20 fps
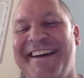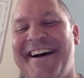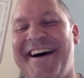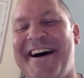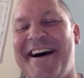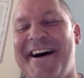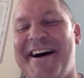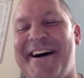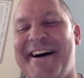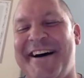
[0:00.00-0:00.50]

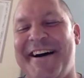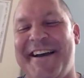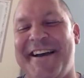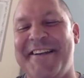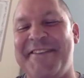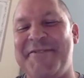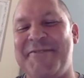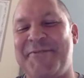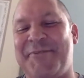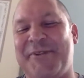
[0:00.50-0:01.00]

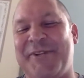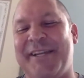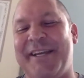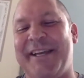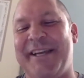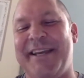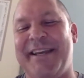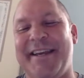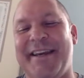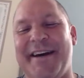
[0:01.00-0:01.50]
It's
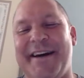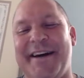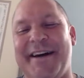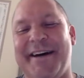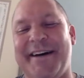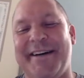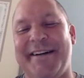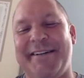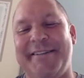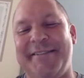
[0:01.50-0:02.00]
really,
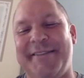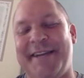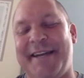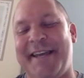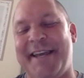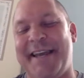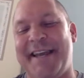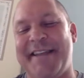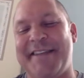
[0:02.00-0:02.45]
again,